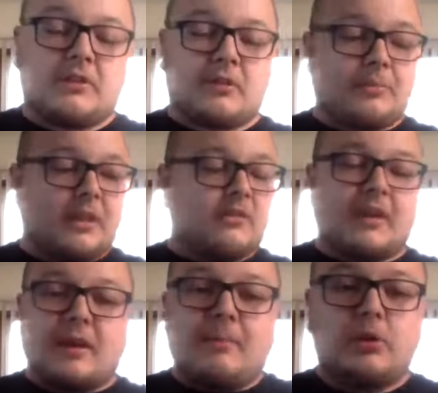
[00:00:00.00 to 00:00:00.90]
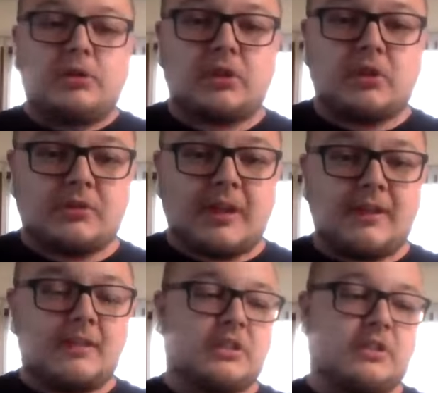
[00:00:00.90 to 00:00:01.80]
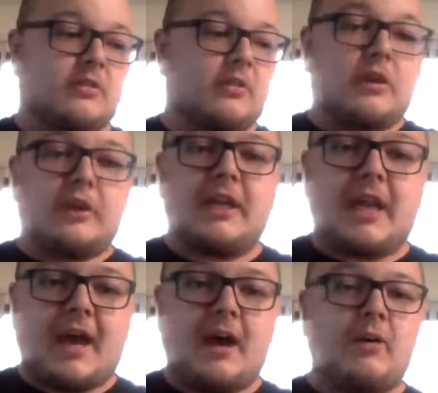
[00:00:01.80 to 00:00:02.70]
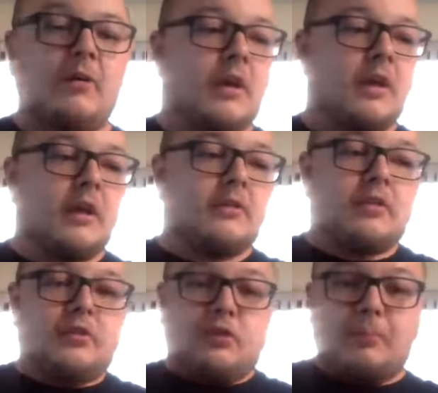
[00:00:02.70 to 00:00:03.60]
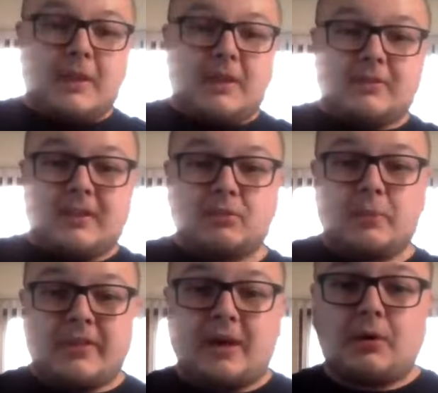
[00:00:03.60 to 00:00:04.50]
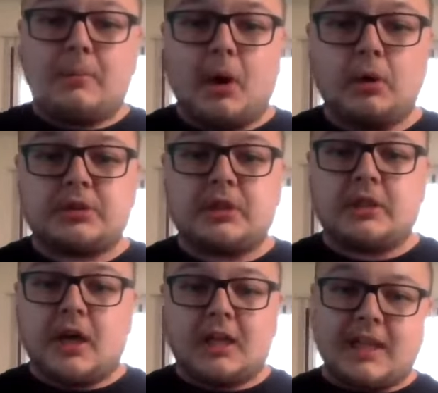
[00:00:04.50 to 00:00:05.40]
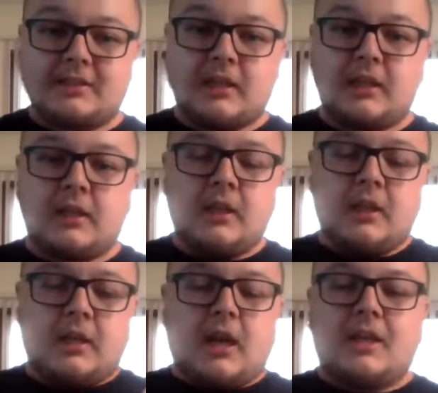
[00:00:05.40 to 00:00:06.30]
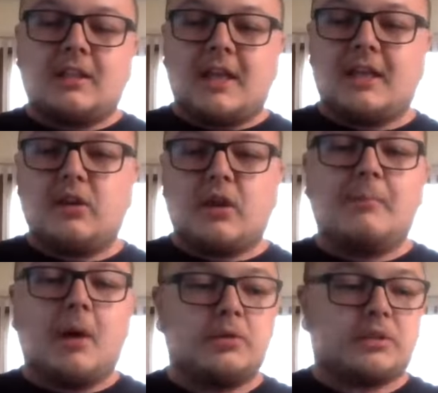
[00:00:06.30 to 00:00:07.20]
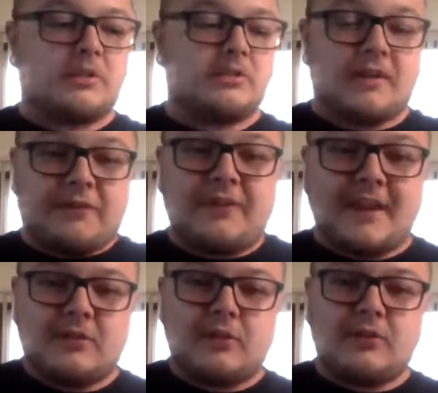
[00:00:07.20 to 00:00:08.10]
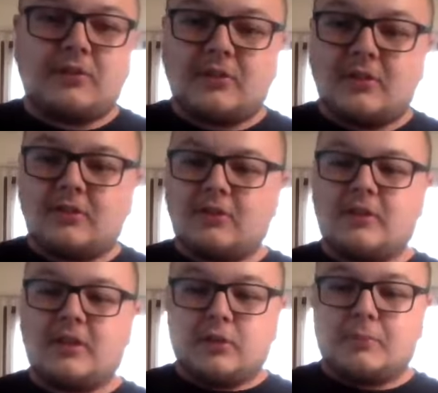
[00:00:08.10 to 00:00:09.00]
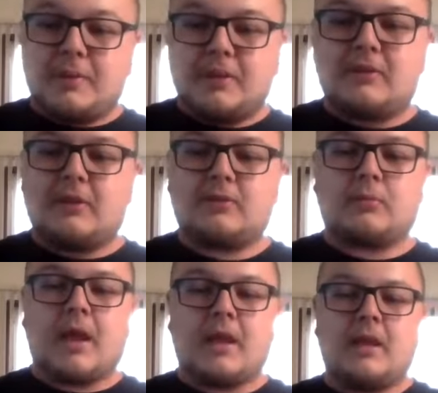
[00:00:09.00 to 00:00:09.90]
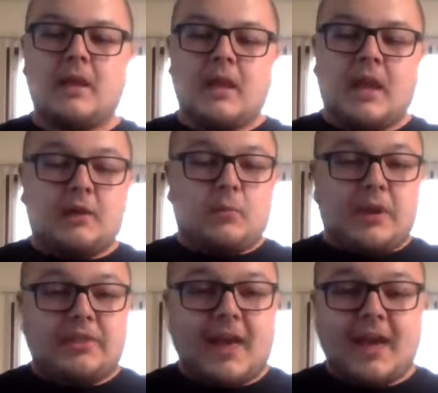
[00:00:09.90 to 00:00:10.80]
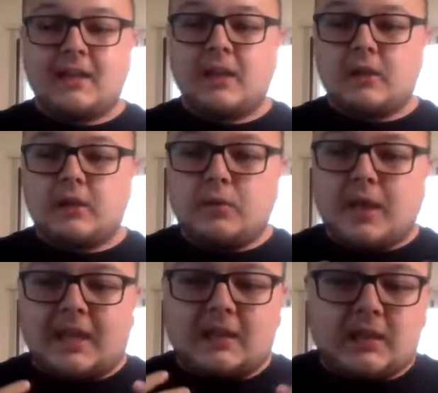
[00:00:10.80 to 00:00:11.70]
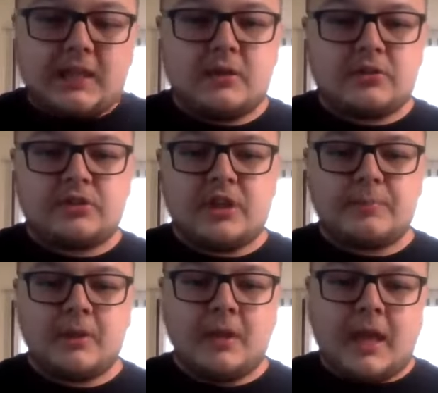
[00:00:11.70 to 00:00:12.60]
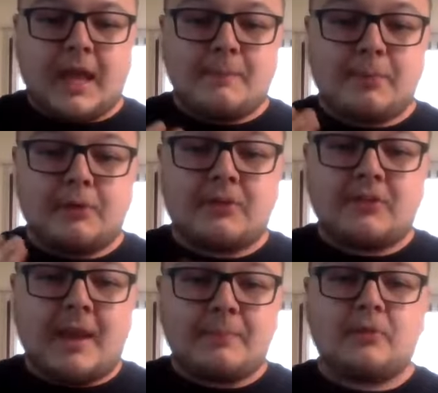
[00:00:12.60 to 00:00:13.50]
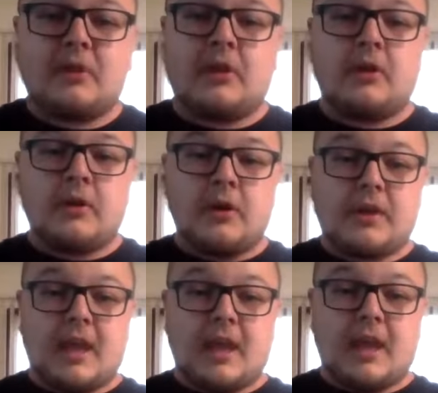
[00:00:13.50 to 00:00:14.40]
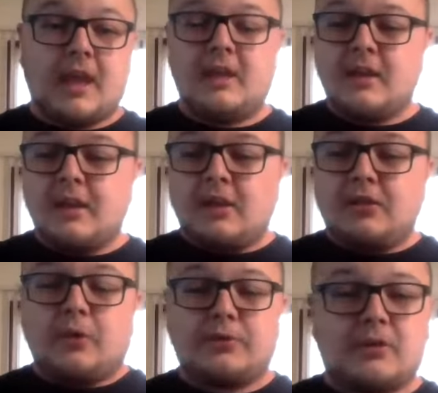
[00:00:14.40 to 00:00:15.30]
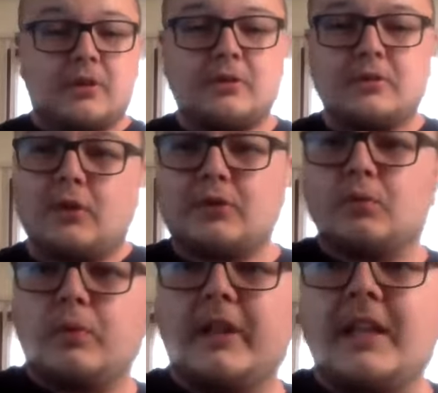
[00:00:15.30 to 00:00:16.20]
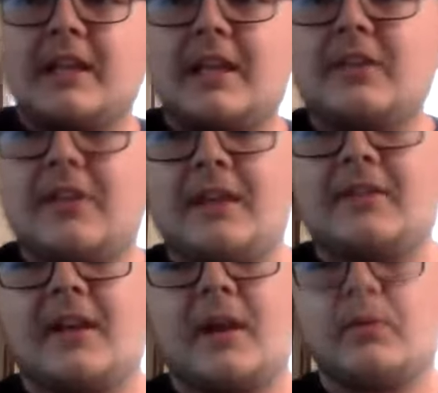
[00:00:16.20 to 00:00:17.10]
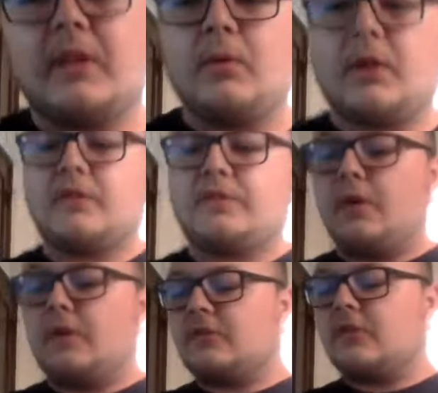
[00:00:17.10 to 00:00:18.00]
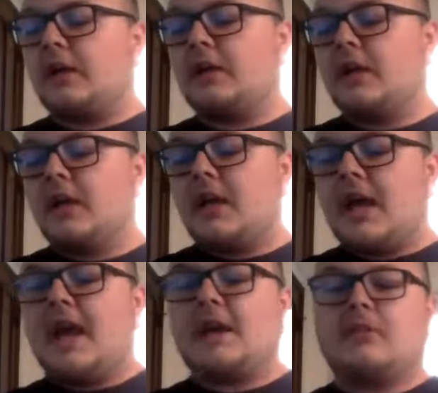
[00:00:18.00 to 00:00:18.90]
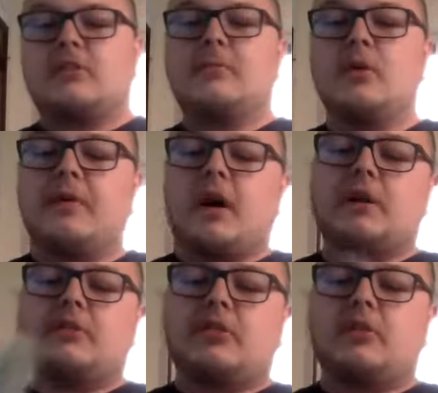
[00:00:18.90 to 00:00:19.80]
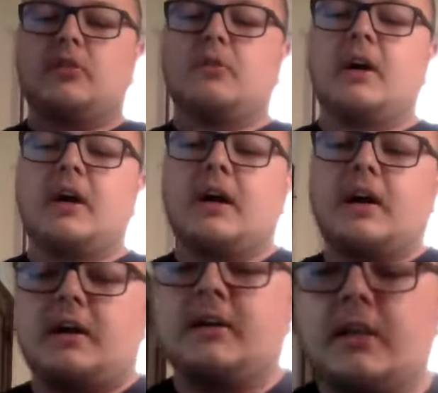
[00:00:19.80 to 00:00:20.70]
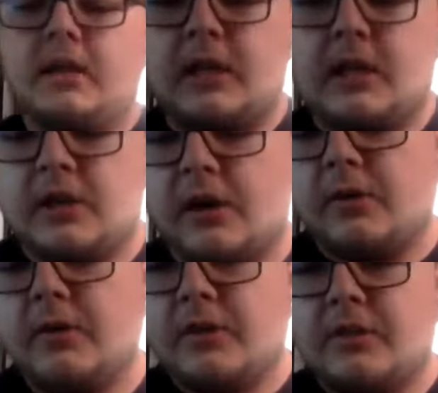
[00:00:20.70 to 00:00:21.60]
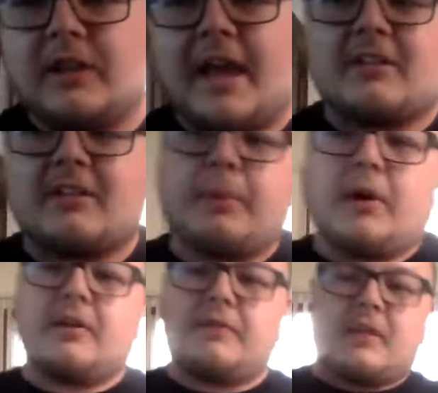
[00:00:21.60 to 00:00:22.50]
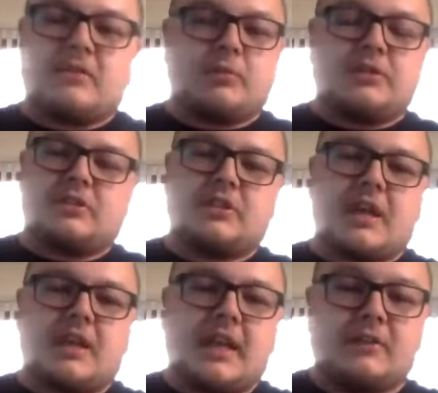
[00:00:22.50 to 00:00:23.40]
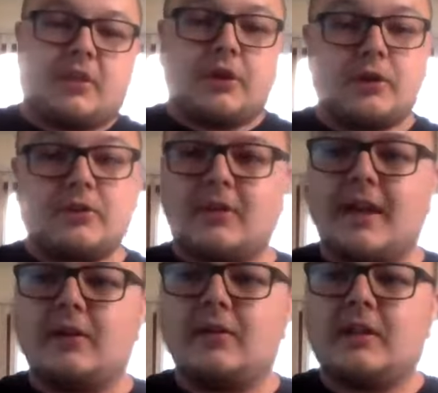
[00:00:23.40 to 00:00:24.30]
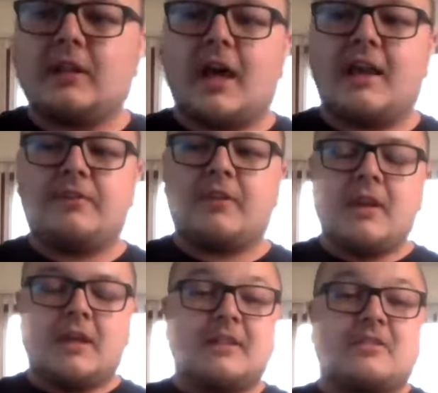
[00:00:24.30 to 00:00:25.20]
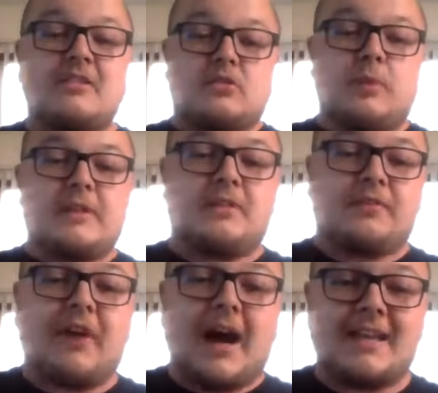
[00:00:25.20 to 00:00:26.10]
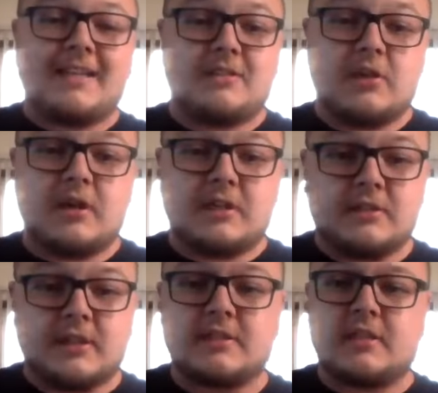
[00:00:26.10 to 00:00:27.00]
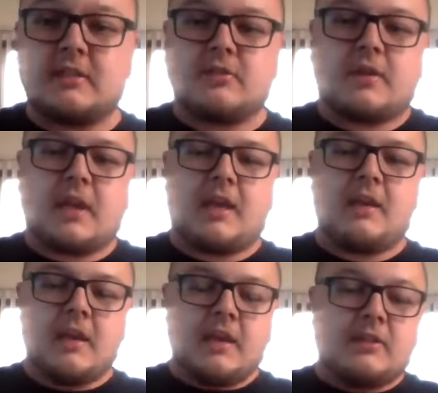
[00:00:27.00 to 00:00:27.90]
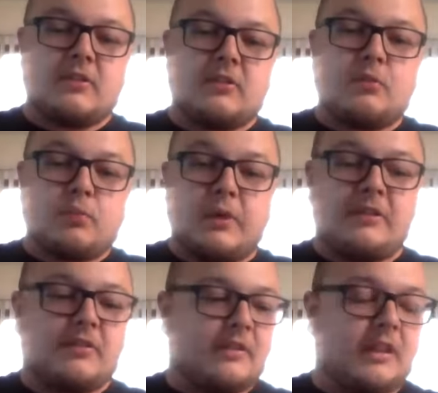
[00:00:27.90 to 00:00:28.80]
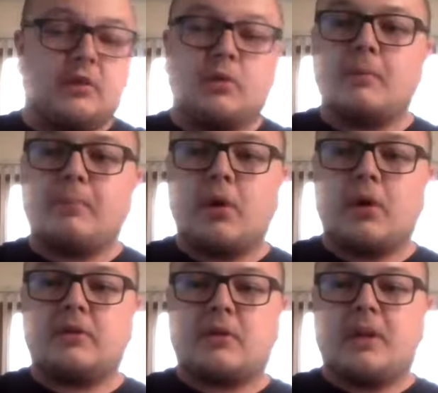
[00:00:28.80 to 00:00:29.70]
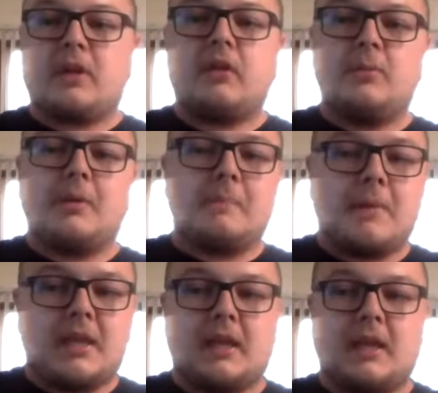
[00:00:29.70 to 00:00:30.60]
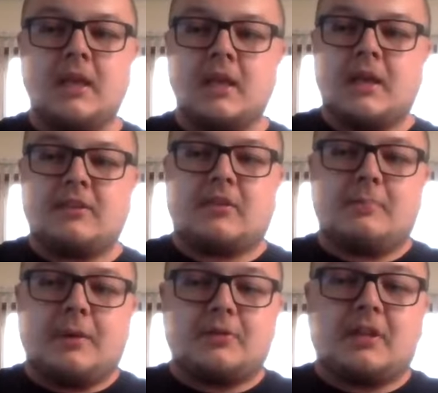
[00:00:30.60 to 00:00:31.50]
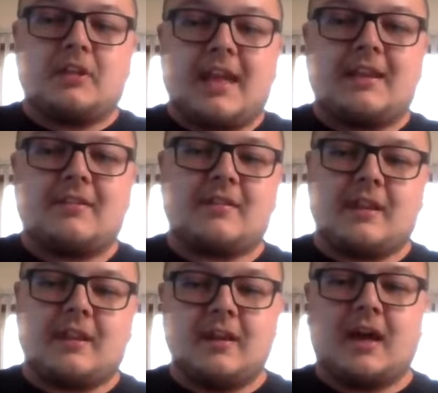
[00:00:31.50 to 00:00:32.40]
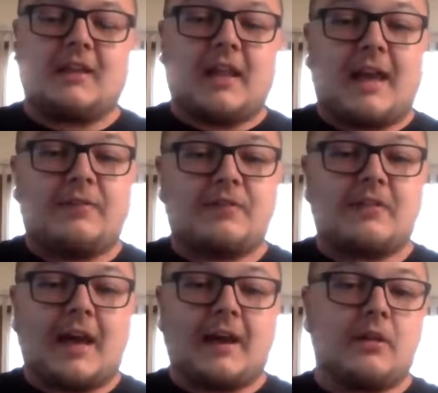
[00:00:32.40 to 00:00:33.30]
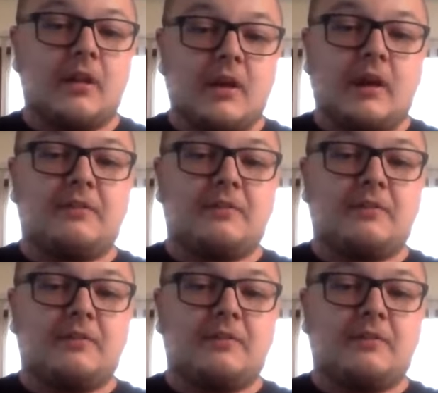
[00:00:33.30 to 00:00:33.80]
some things like emotional intelligence, learning how to do business without emotion, not letting your emotions affect your decisions in your business, right? And with that, you gain leadership and perception, okay? Those are really key things that I really wanted to focus on. And to move on to, the last part of this, which is kind of like the third cycle in life, this is what defines your existence, okay? This is the reason that you were born to be a human being. is to build a legacy, a lifestyle, a